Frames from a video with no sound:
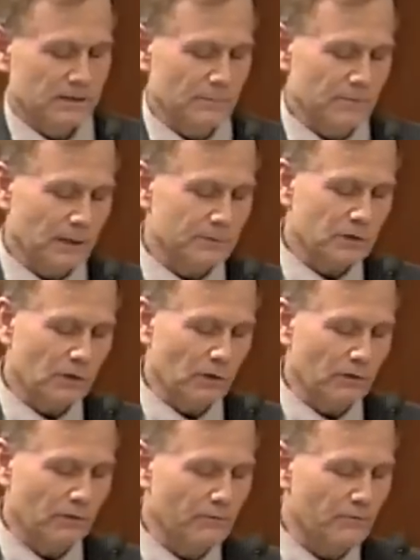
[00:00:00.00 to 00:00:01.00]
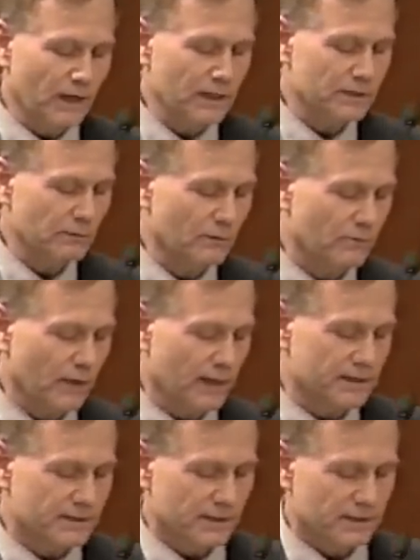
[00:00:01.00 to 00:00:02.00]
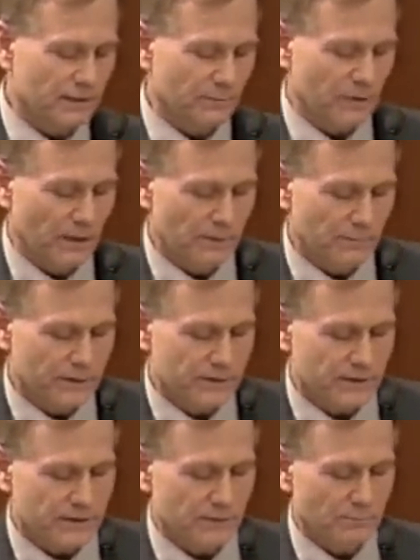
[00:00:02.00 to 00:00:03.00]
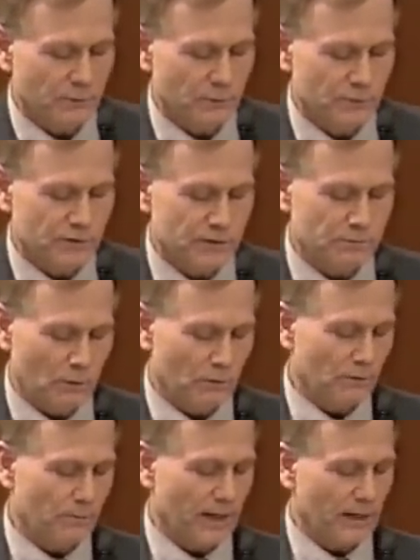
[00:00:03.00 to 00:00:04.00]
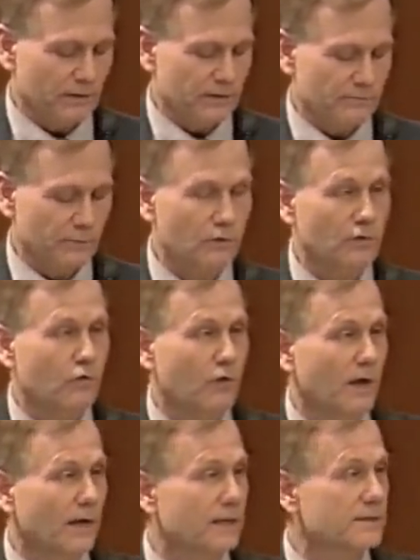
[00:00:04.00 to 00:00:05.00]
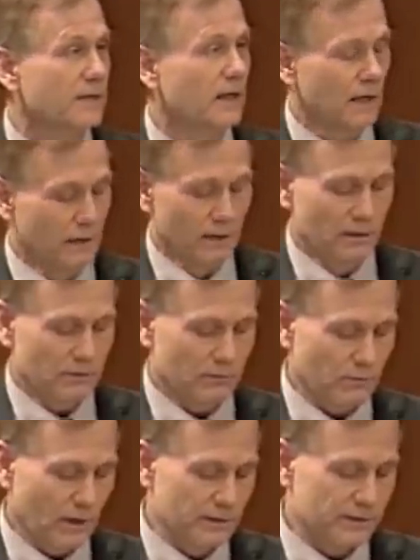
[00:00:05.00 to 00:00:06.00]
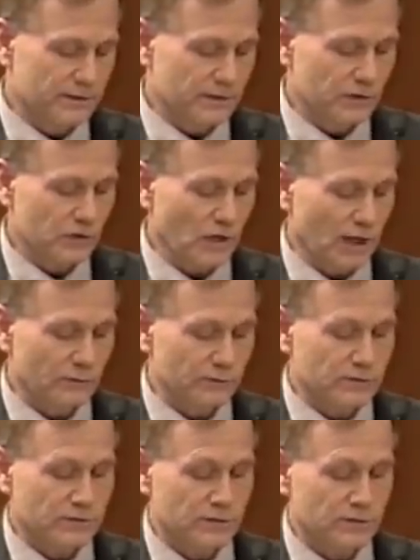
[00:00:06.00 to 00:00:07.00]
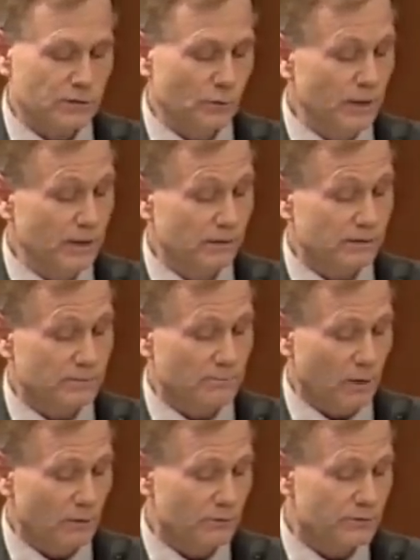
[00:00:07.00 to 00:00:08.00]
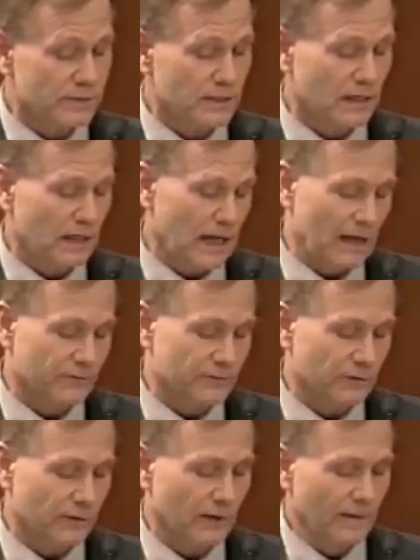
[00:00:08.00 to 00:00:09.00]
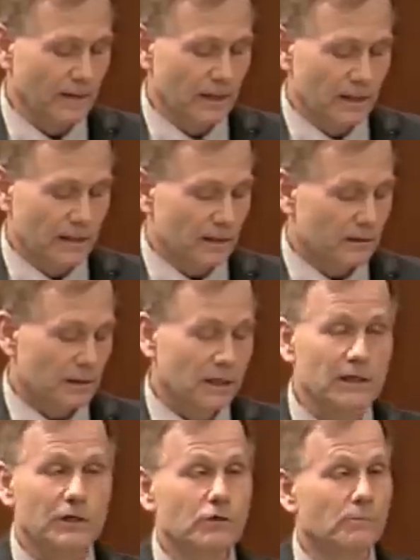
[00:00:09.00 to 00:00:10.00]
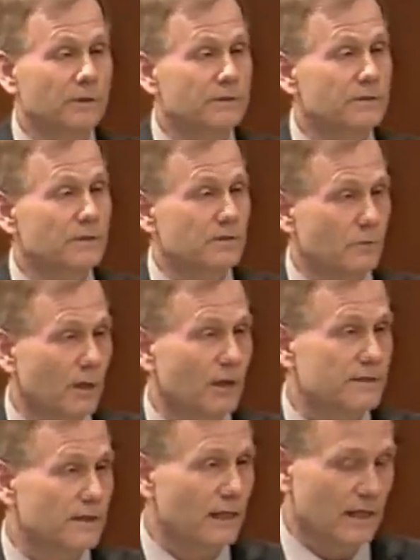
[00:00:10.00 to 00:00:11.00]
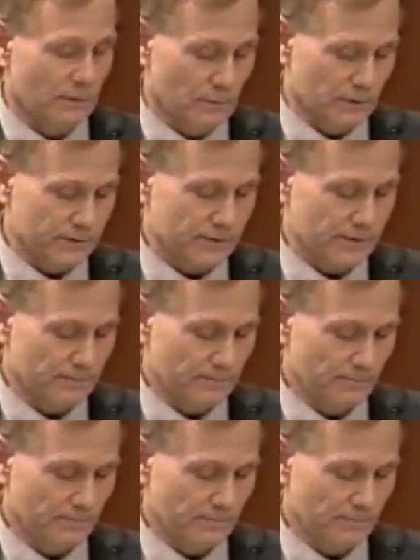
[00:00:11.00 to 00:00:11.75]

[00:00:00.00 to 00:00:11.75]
Sometimes called the fight or flight system, the limbic system produces motor patterns for cries, grunts, shouts, squeals, moans, and laughter in humans as well as in animals.